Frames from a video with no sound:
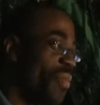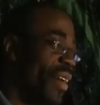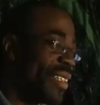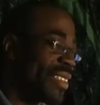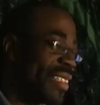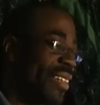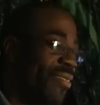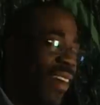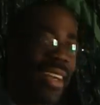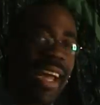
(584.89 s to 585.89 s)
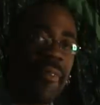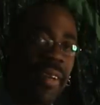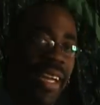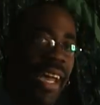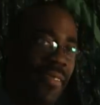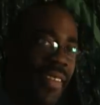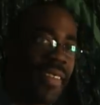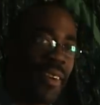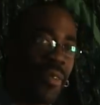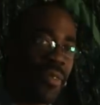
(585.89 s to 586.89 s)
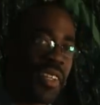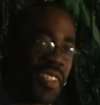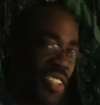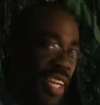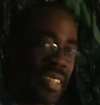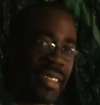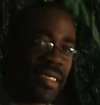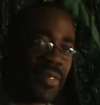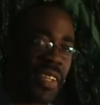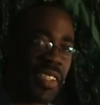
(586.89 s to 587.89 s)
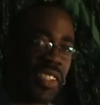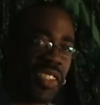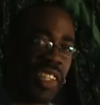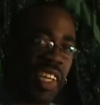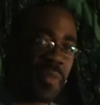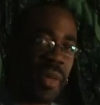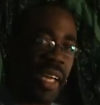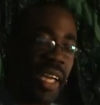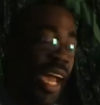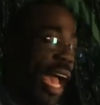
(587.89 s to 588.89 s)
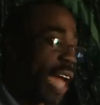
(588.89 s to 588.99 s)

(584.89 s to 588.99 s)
But right now we're going to have to deal with just Jake Shields versus GSP,